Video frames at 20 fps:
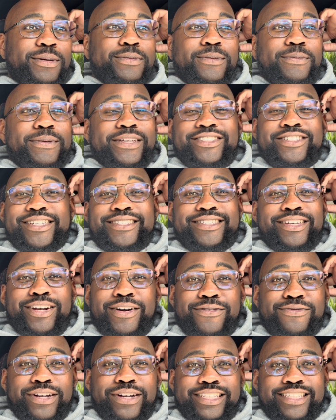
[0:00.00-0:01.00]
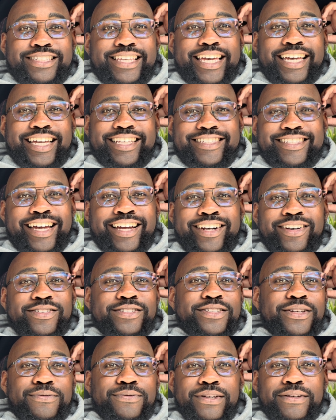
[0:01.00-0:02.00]
probably just enough for it to take a
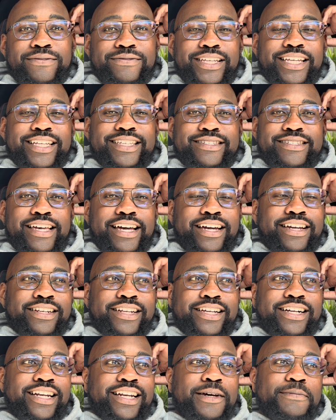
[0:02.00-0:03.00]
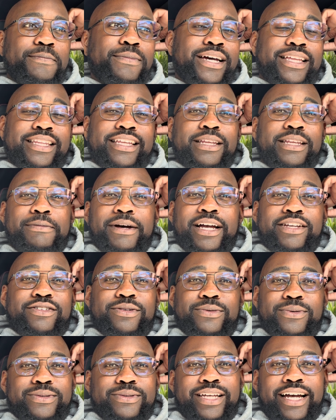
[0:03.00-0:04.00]
10 to 15 second clip and then the
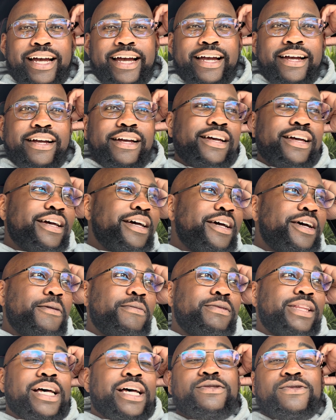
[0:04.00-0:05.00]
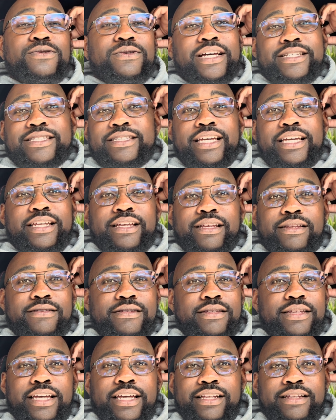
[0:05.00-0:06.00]
battery will die. But that's all that's
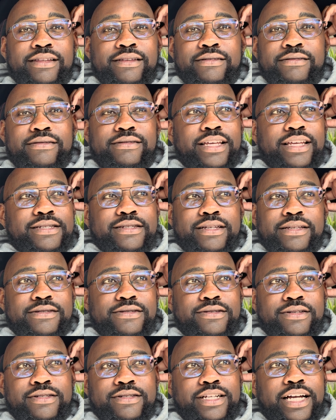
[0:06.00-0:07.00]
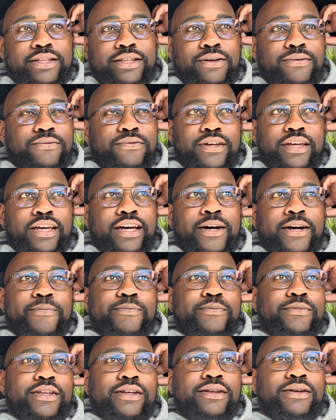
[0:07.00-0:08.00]
needed in this instance. Like, don't forget,
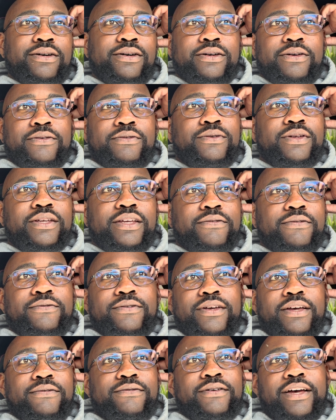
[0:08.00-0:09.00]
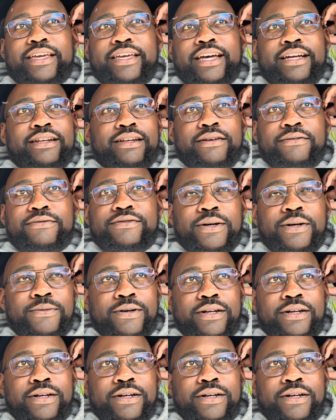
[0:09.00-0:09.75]
if